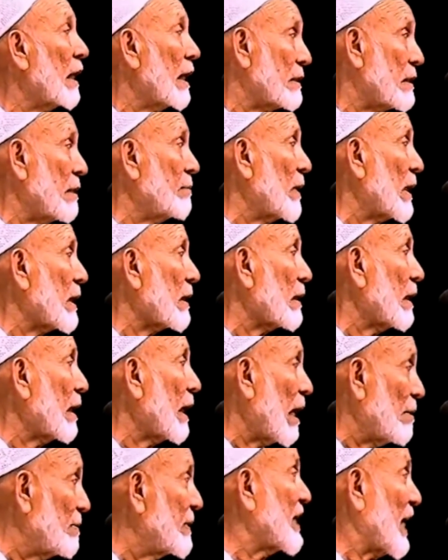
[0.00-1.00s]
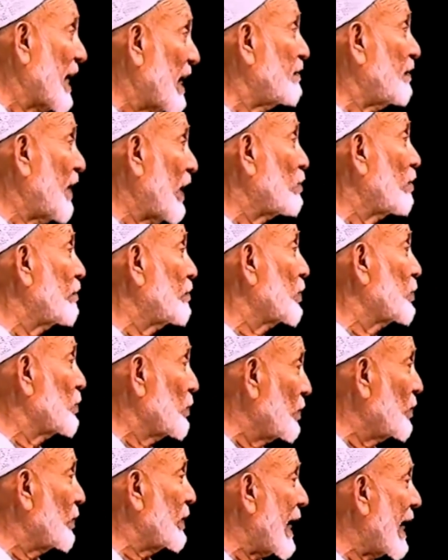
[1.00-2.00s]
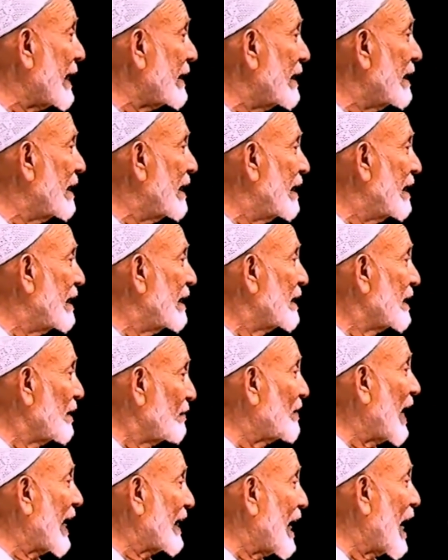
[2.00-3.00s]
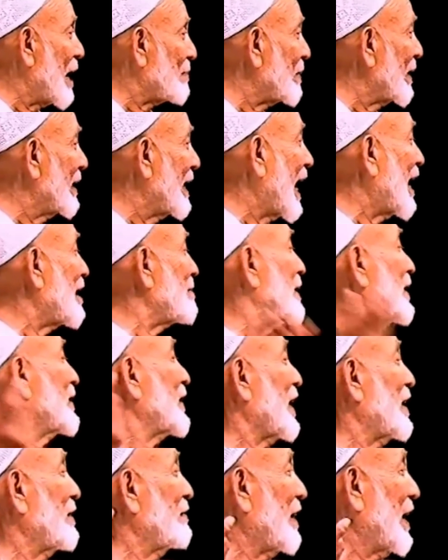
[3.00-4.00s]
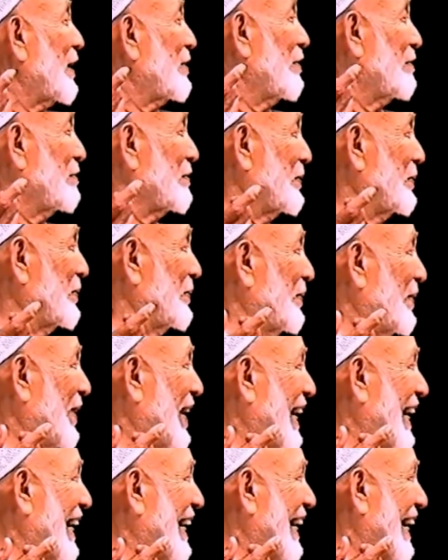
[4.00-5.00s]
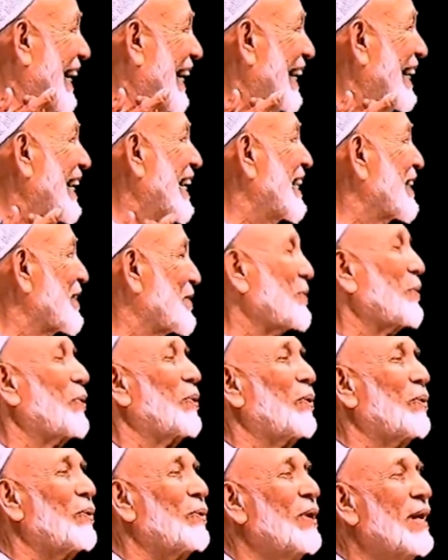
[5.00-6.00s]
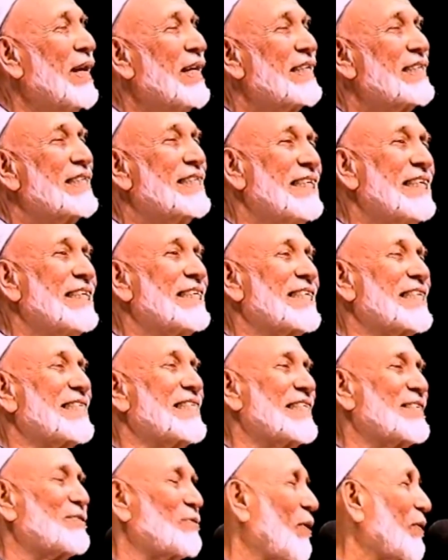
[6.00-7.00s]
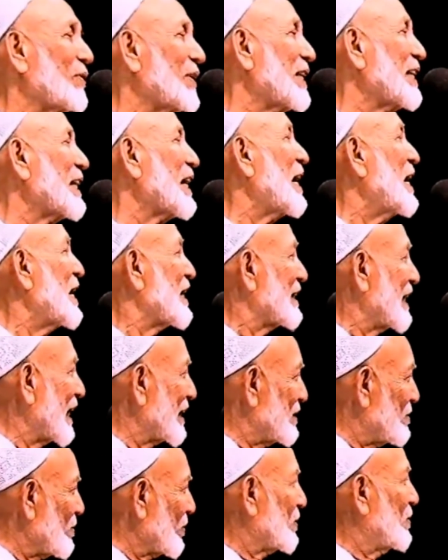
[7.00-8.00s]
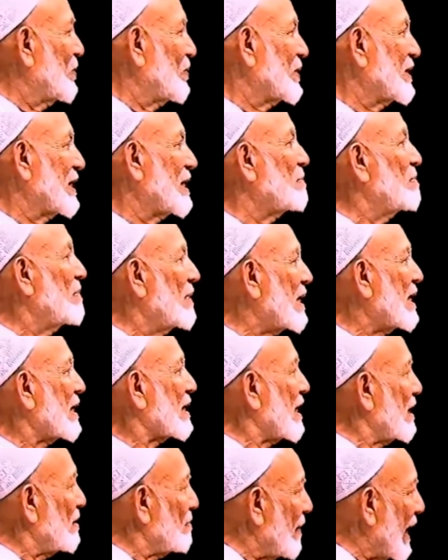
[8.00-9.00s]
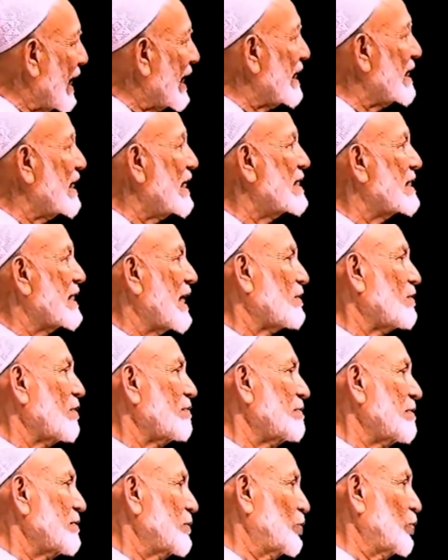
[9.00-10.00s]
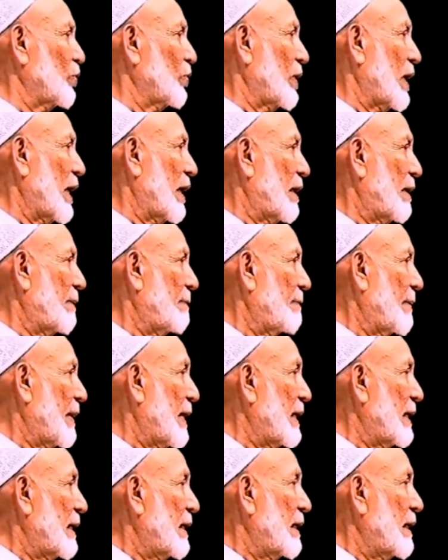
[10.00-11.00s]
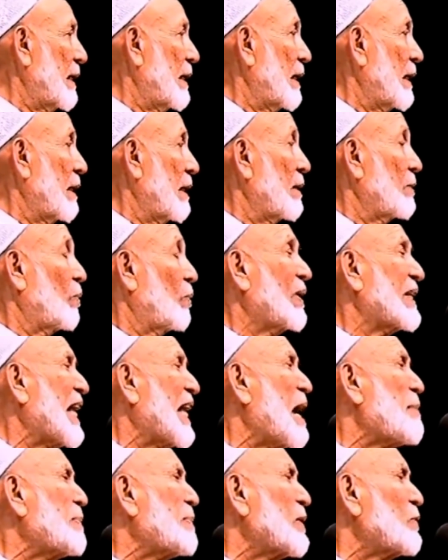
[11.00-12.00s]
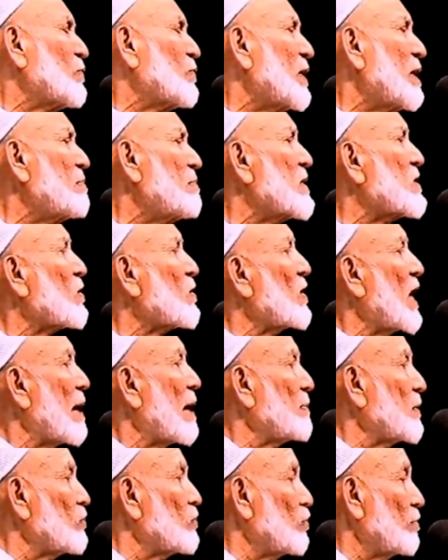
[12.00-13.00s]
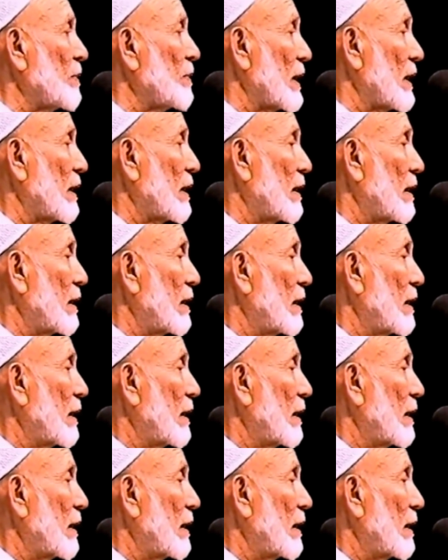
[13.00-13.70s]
That's a miracle. I'll be terrified of you. Do you know that? If that happened, I'll be terrified of you. So Jesus is talking that, look, the miracle mine is that of Jonah. What happened to him is going to happen to me.